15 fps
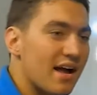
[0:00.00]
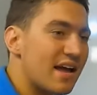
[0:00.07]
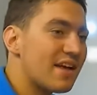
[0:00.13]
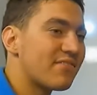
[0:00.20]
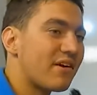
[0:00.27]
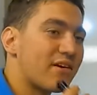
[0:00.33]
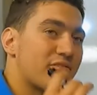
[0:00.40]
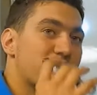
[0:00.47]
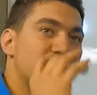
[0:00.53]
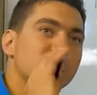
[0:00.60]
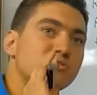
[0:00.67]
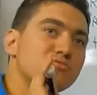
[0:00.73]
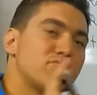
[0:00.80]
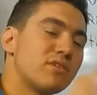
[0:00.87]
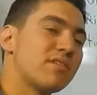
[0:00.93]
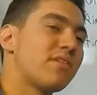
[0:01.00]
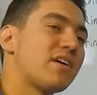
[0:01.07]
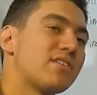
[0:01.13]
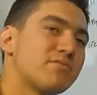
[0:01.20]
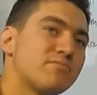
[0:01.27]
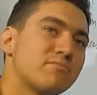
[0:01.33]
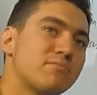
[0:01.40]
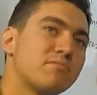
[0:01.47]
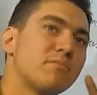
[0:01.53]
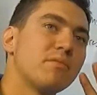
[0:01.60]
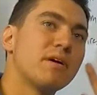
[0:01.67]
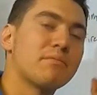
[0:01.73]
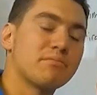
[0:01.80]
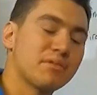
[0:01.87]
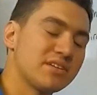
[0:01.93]
if I
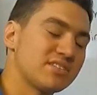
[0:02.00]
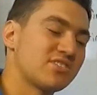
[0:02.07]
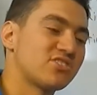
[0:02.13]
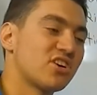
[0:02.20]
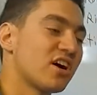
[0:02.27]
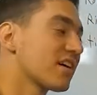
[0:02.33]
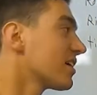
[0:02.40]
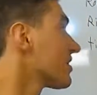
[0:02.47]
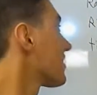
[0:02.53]
like replace the truck,